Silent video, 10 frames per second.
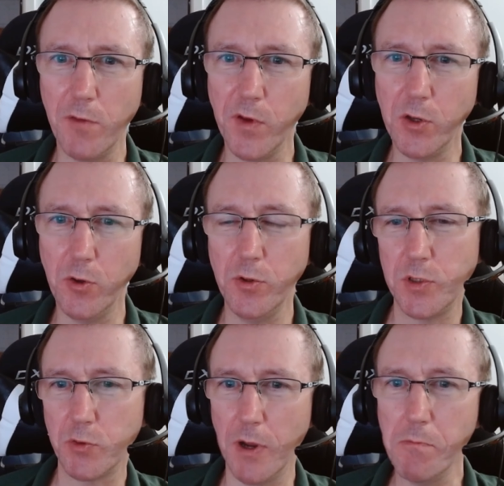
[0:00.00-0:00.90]
of a good
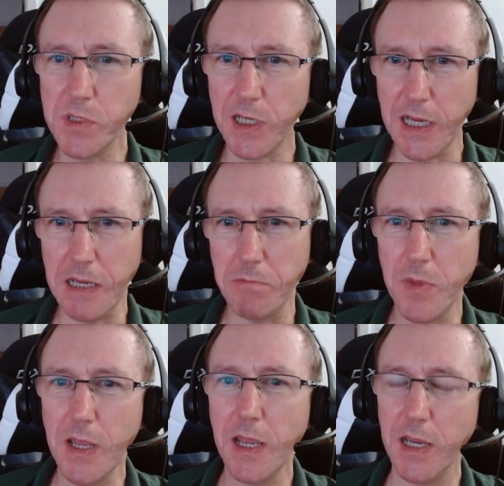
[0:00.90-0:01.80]
Scrum team
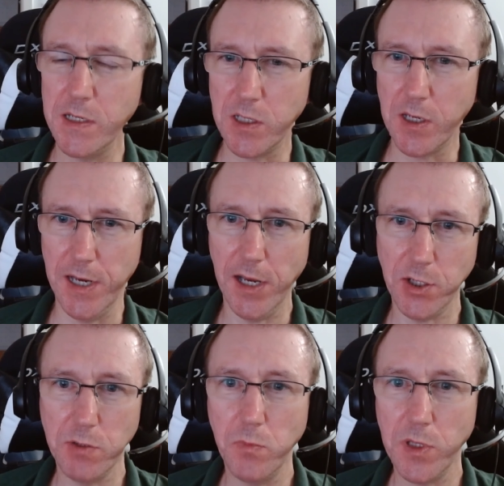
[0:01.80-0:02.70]
is the
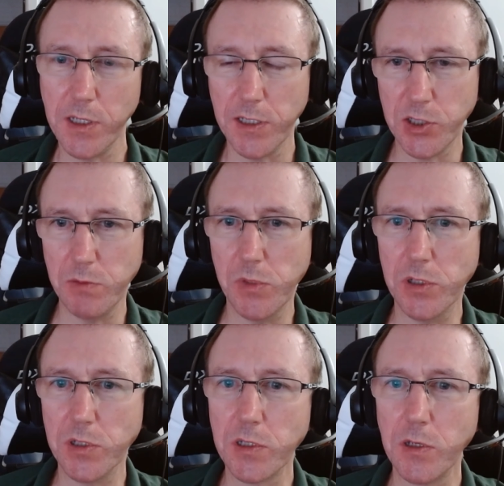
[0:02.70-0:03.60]
connection with the
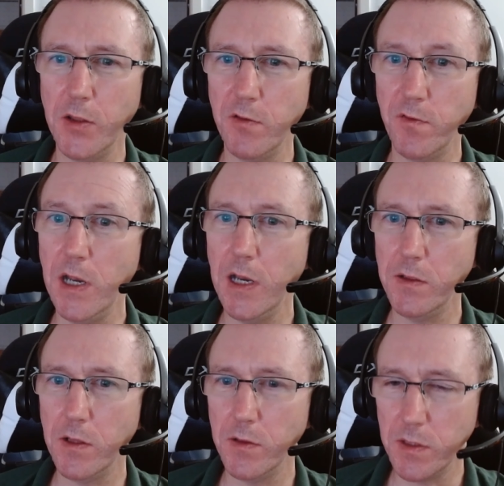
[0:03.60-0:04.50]
customers and the
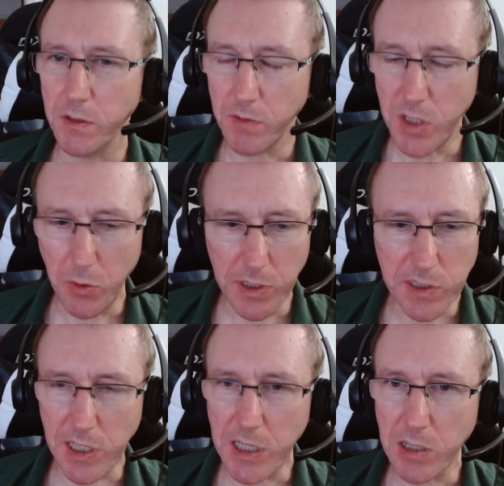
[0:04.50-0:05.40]
feeling that you can
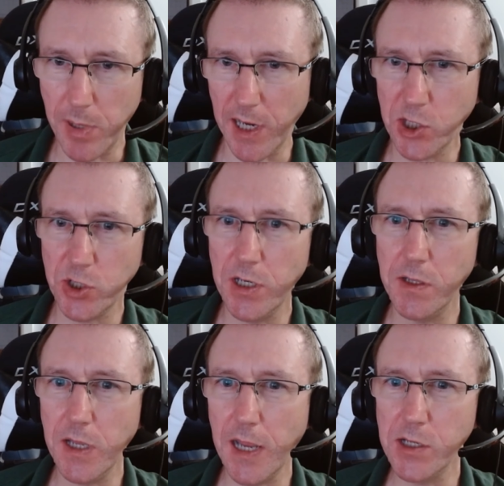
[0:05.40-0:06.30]
see the passion
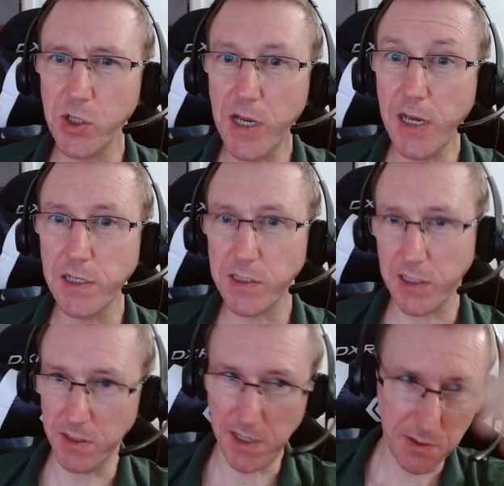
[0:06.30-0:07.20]
in the engineers,
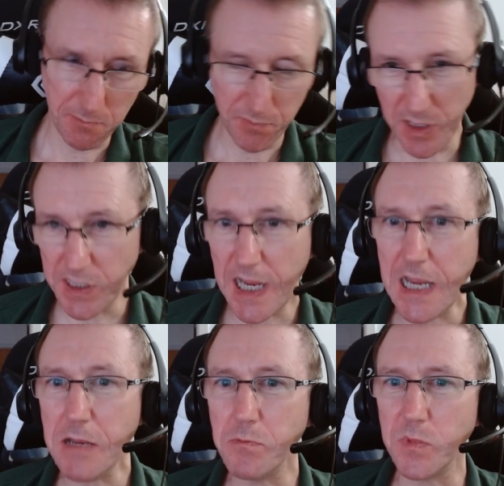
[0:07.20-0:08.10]
in the
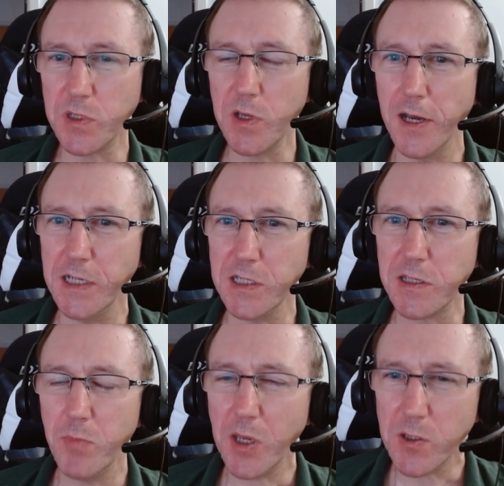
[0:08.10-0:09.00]
team's
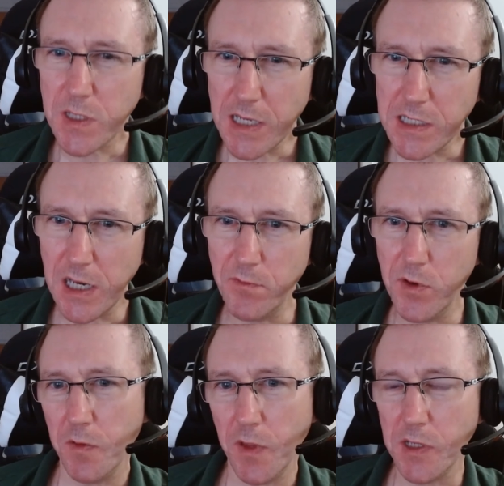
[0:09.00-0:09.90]
eyes, because they're
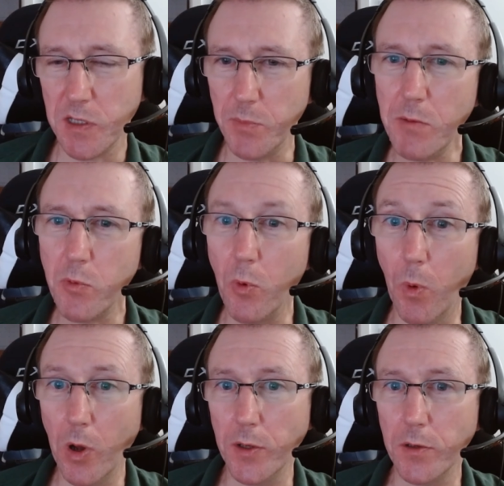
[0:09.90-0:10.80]
delivering things that people
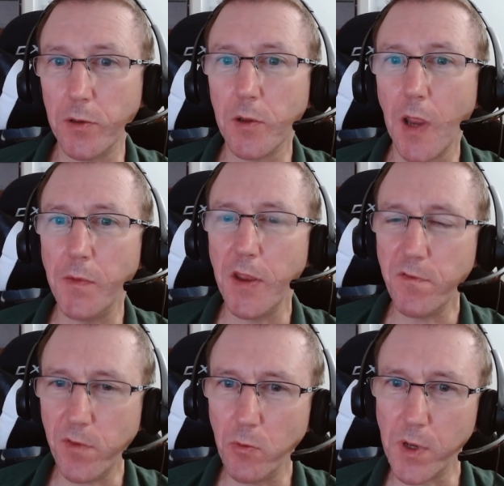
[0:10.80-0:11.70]
want and they
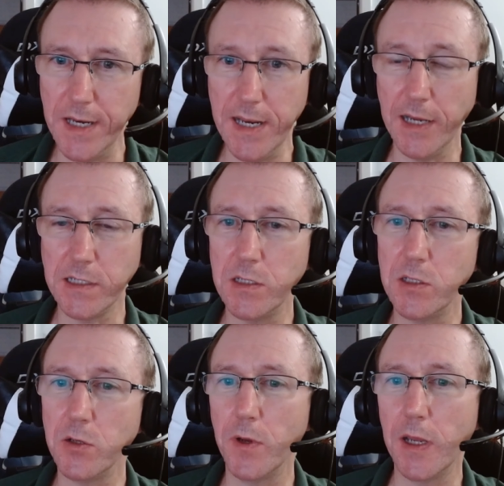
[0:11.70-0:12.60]
feel connected
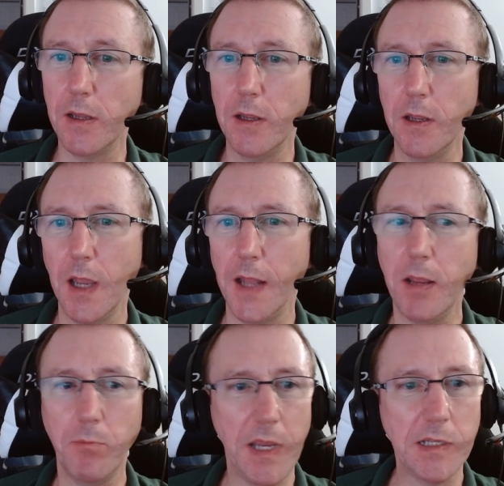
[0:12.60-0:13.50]
to it. And
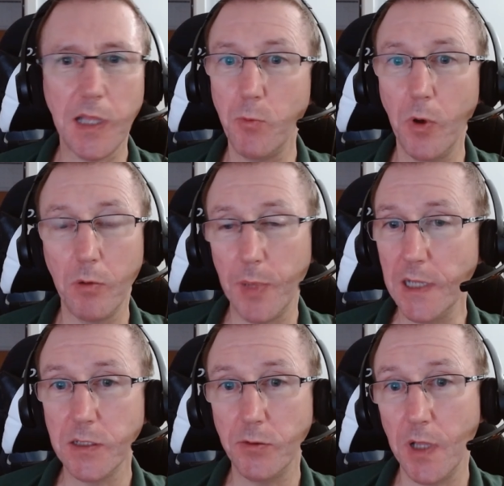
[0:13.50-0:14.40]
it means they work
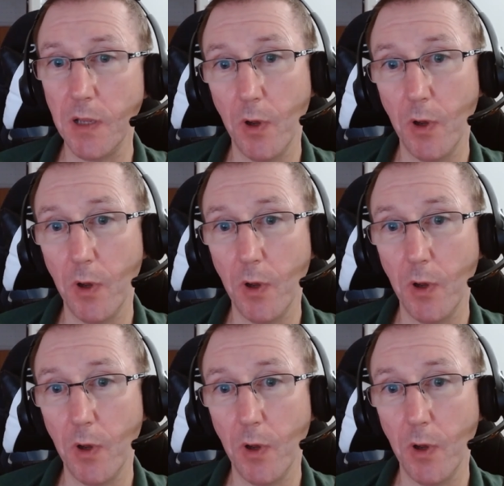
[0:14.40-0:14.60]
better and they